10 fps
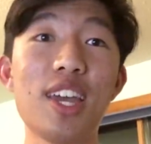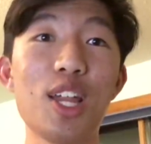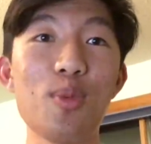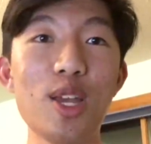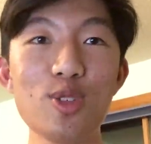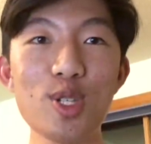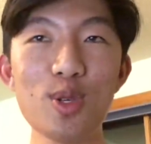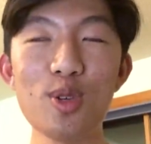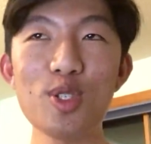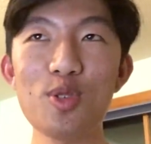elementary
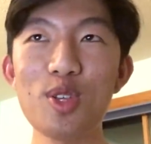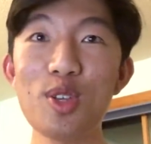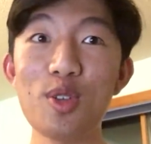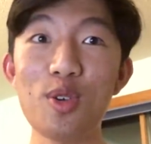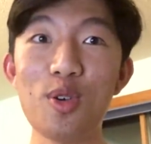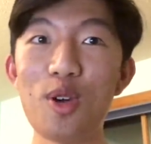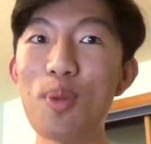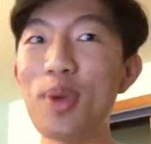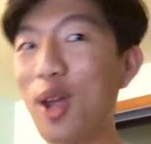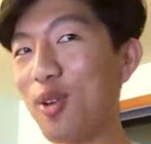school student or a
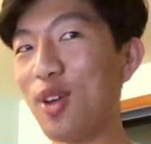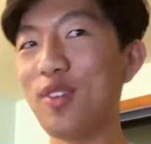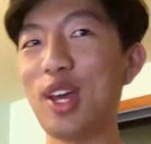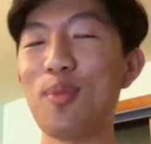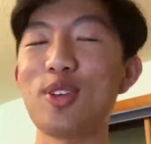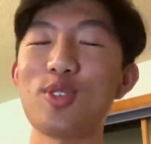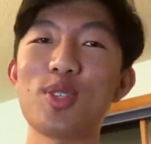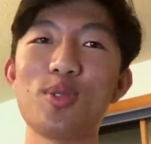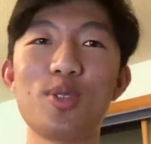parent of an elementary school